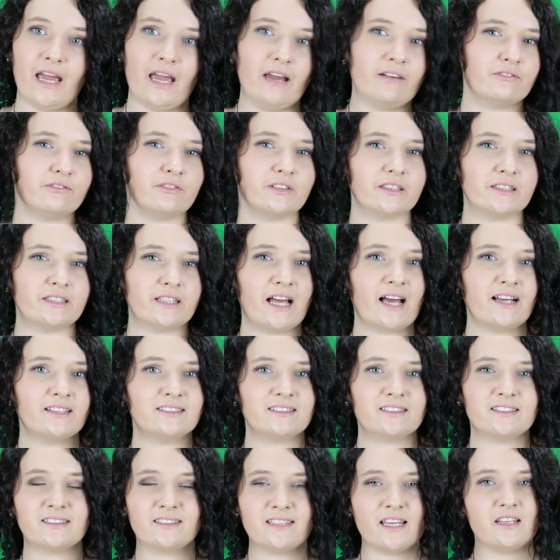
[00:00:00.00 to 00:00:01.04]
every
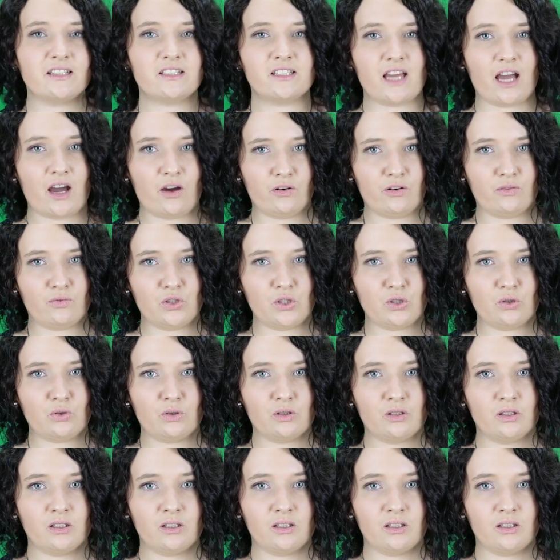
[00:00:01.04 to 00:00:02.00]
last cent out of you.